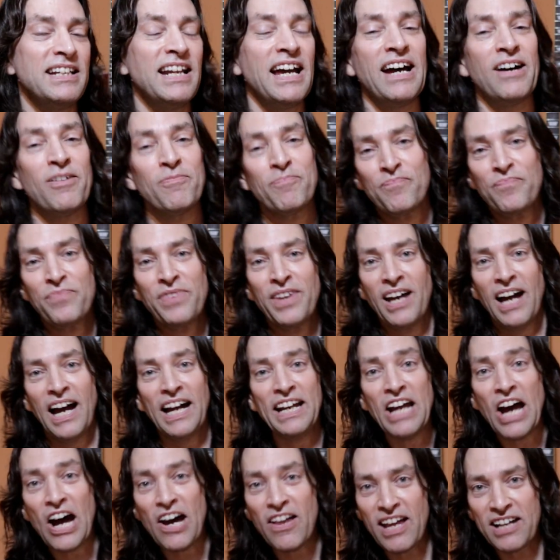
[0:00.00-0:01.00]
Now, I
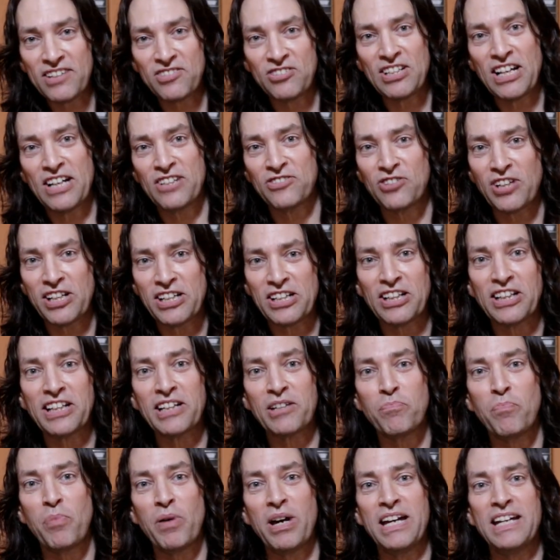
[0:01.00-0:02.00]
know that sounds like
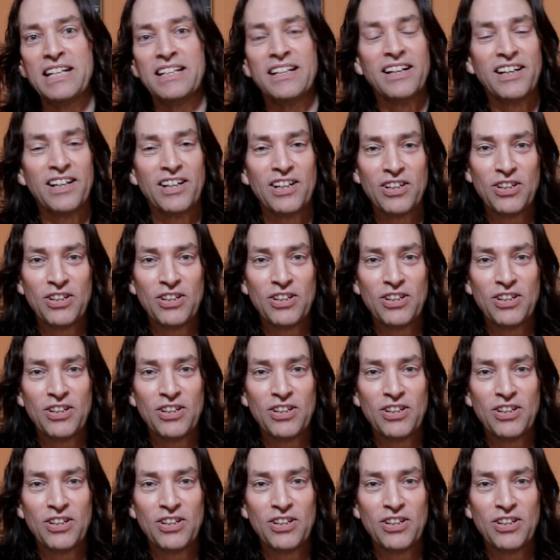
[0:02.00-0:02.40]
clickbait,